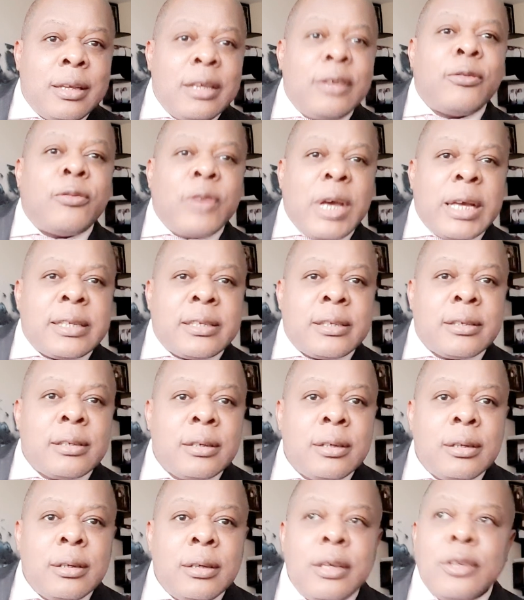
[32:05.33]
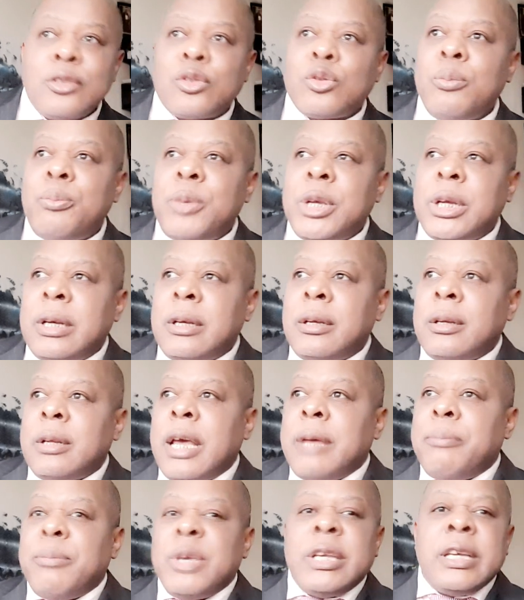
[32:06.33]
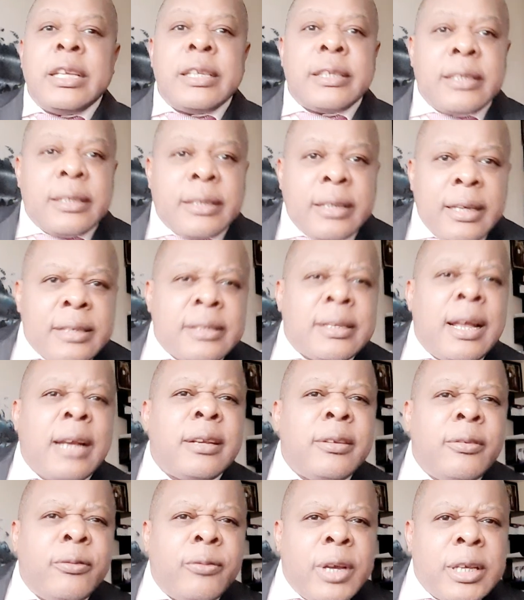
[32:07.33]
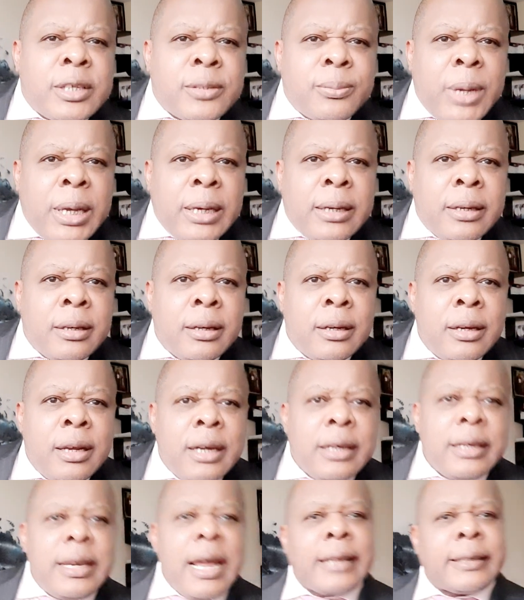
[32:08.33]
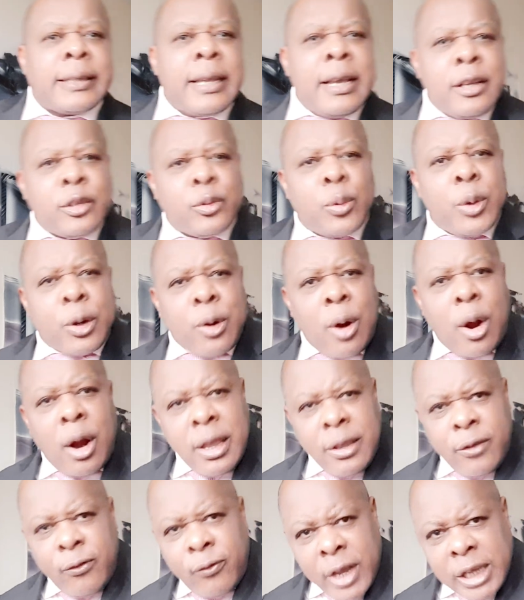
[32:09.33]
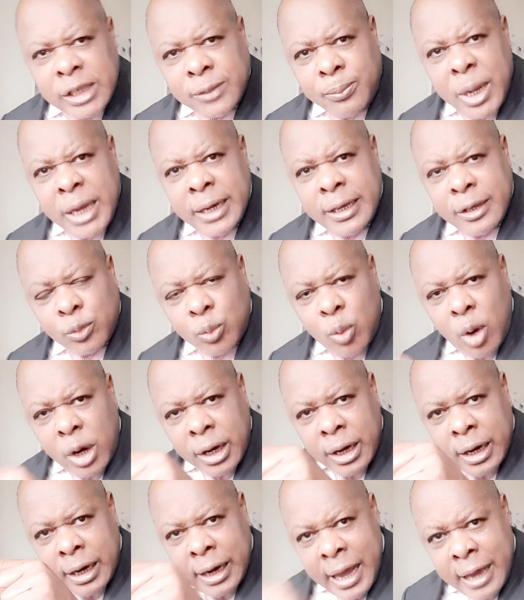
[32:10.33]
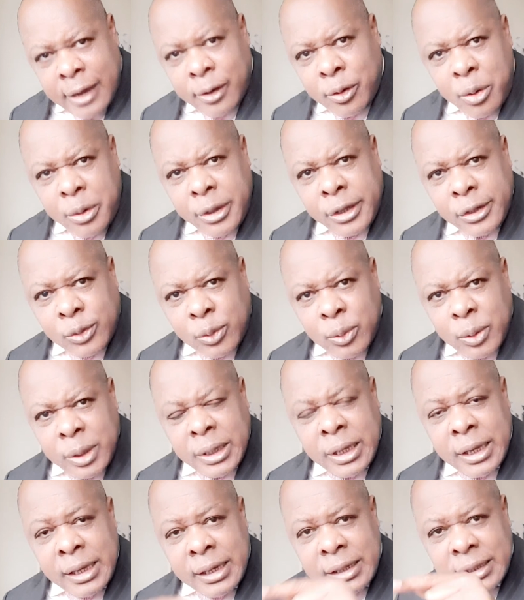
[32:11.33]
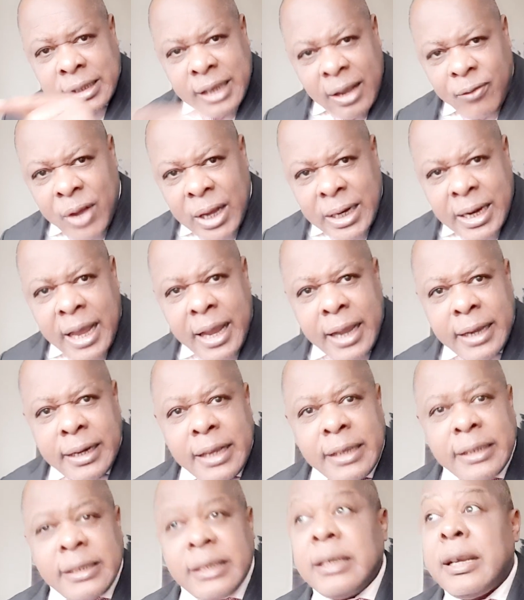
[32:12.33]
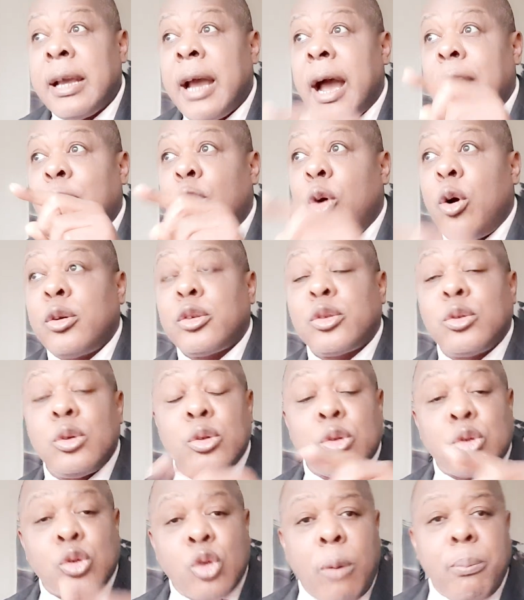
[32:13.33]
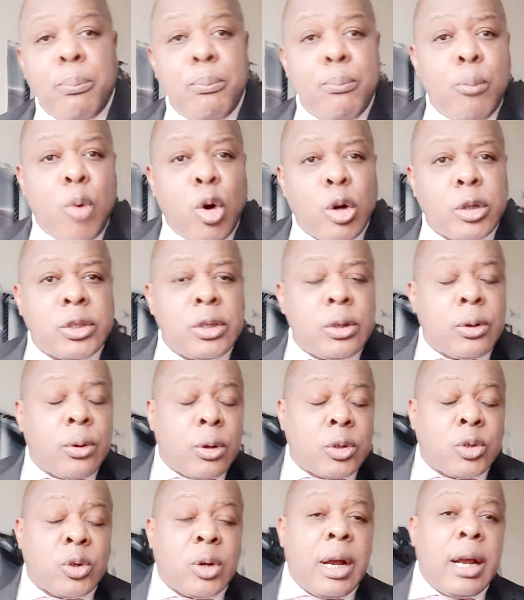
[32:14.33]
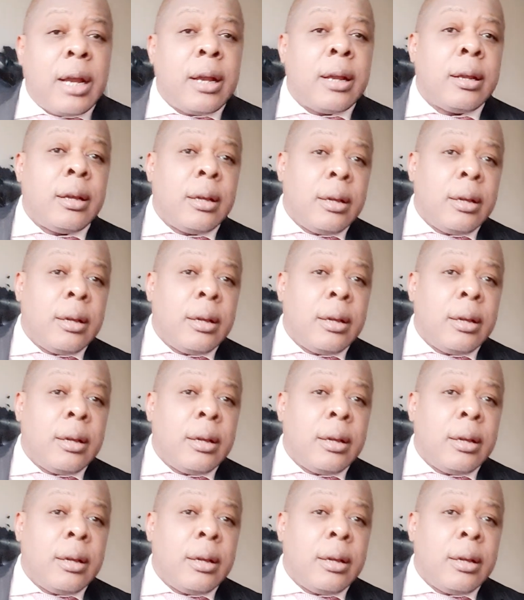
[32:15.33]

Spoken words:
invest, is to build a mini city. Is that investment? The things we call investment is what Glencore is doing, Savannah Energy, and all those top multicultural,